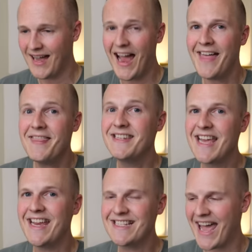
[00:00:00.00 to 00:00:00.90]
and the
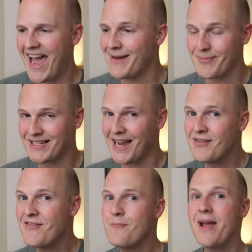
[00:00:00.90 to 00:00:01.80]
days ahead, because I
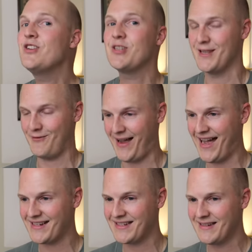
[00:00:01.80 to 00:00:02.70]
haven't even mentioned the
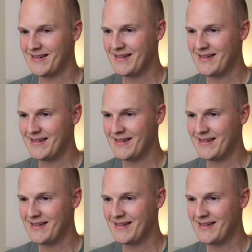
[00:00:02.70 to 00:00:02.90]
fact